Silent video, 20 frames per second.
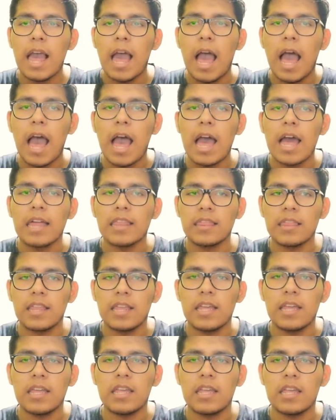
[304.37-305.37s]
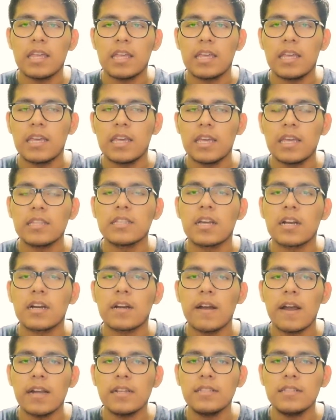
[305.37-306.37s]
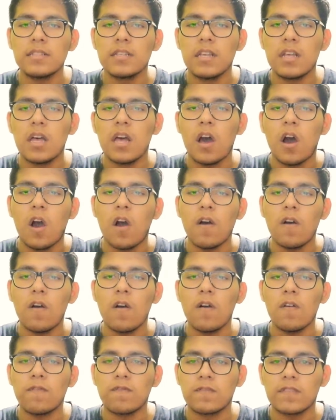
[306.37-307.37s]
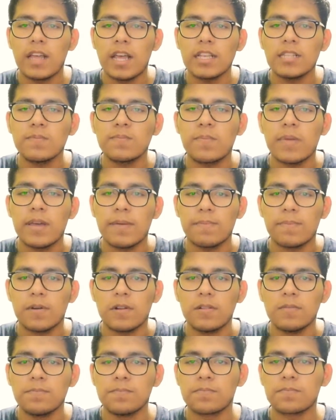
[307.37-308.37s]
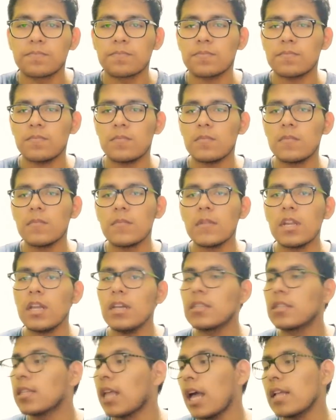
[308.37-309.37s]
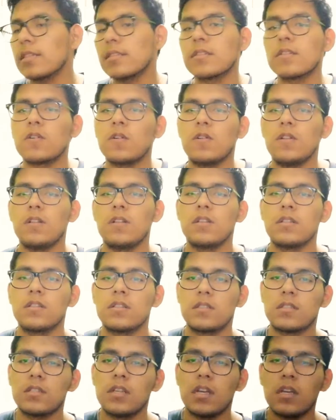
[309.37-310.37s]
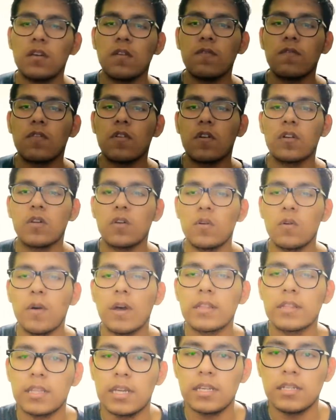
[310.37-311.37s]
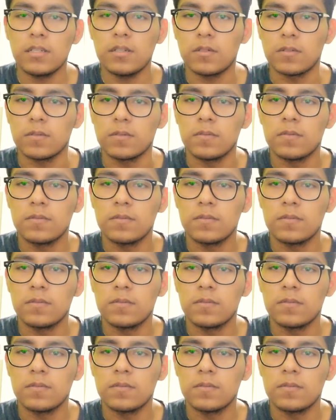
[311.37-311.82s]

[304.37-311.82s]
and in the hearts of these people. That's all. Thank you for your attention.